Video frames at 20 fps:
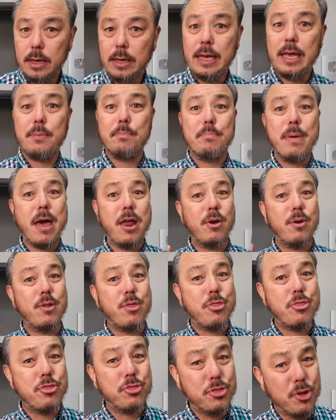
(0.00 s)
get better
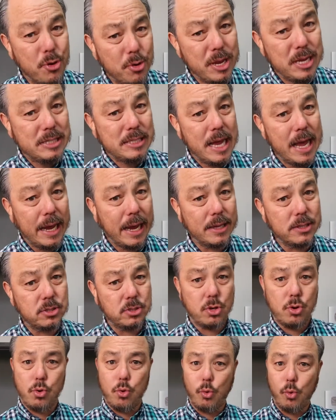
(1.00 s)
in 30 seconds